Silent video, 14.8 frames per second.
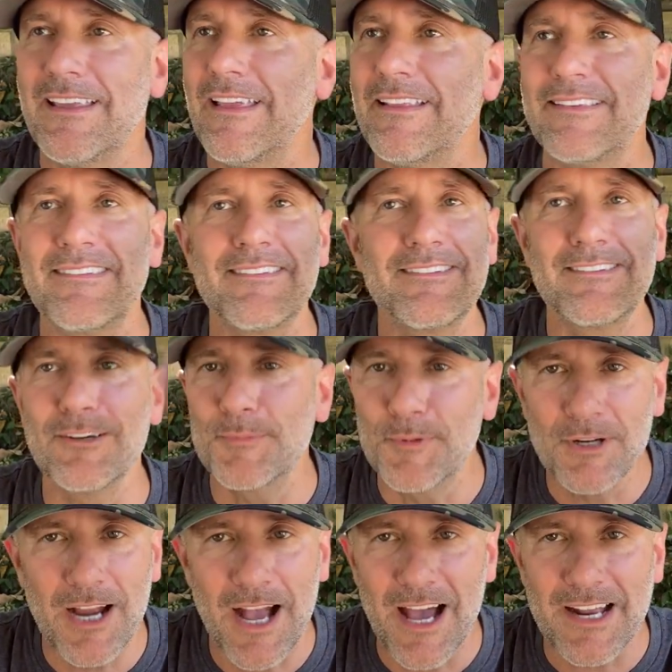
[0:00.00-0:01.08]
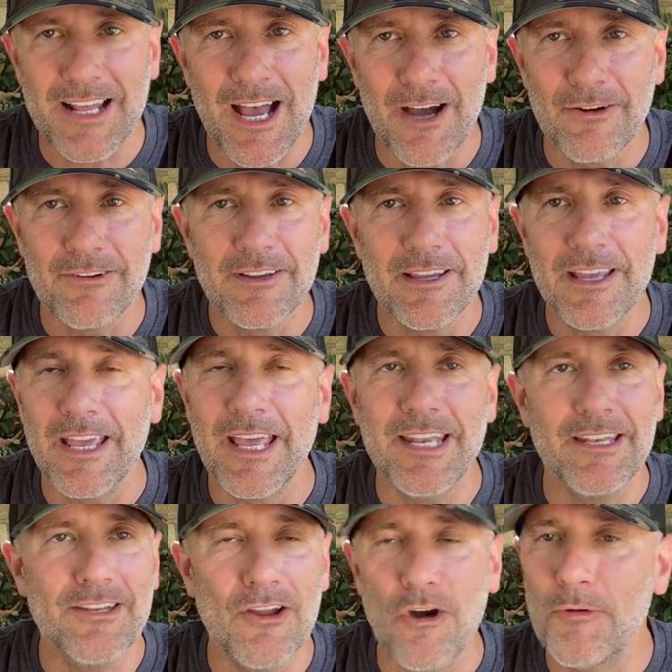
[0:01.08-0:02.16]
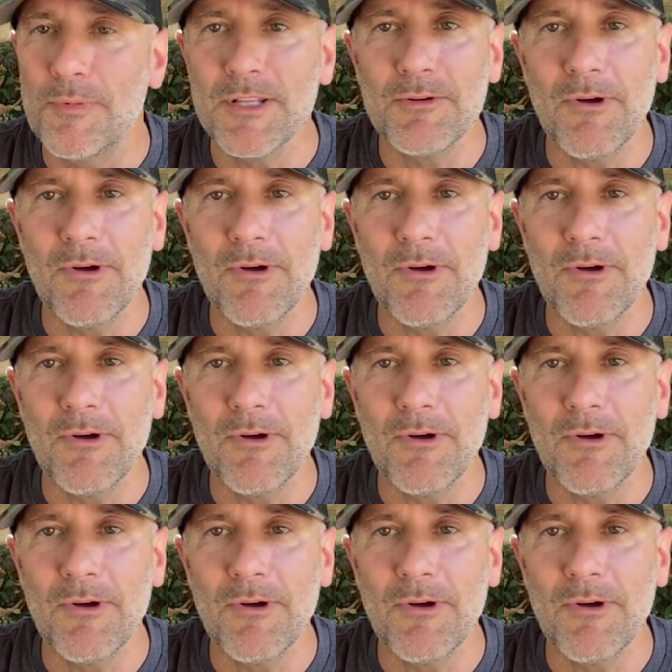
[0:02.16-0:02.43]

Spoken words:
It's super hot out, and nobody